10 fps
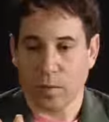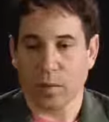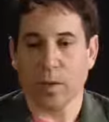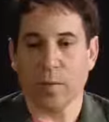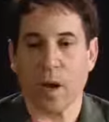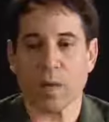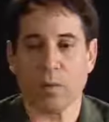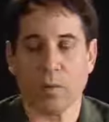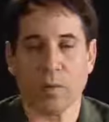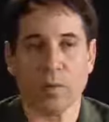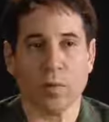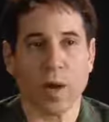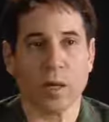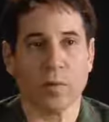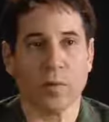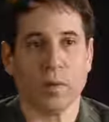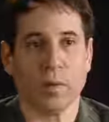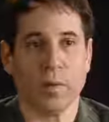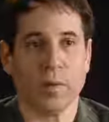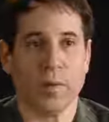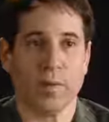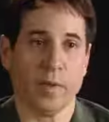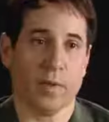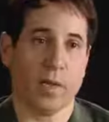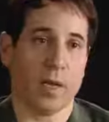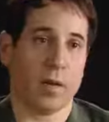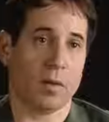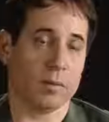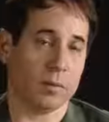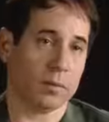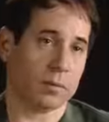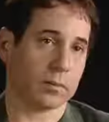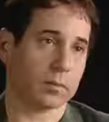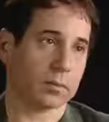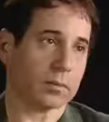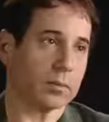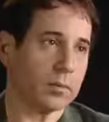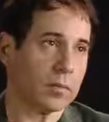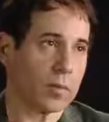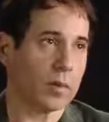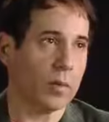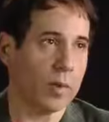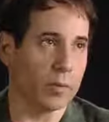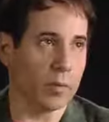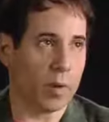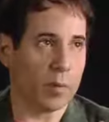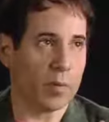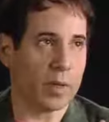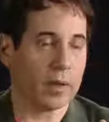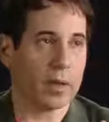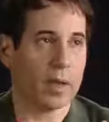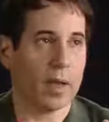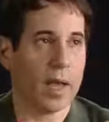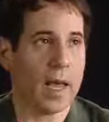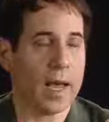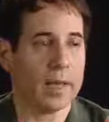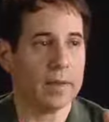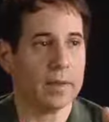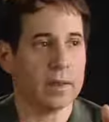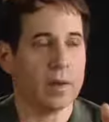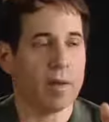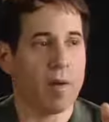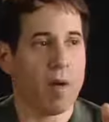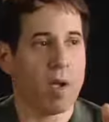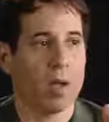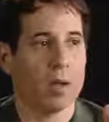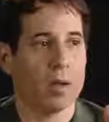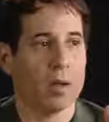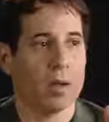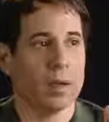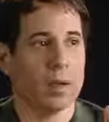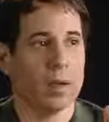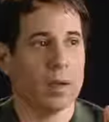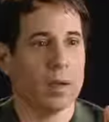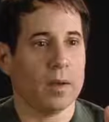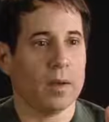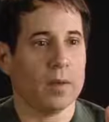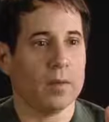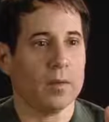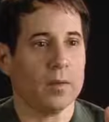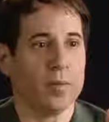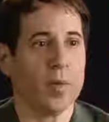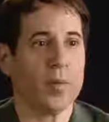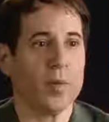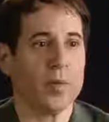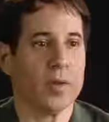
early rock and roll, the rock and roll of the 50s that we grew up with, and the folk